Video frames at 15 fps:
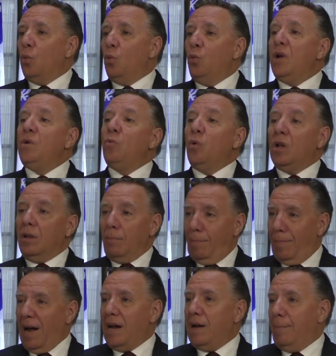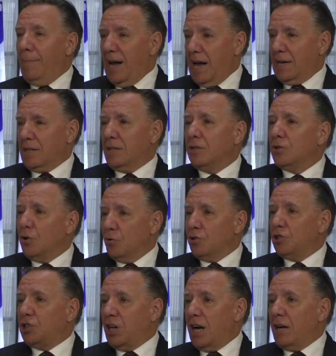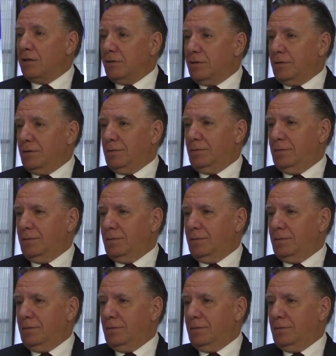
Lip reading: we will buy back those shares